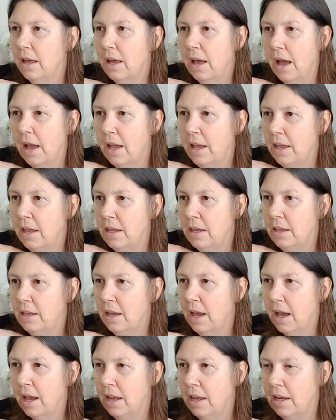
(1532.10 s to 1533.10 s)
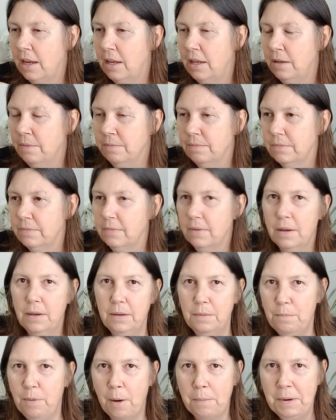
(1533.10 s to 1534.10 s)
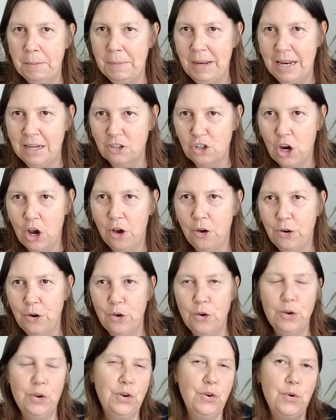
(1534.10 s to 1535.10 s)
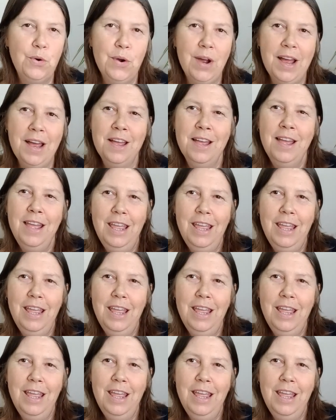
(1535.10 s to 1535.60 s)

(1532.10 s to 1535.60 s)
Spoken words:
a problem in a childhood, or,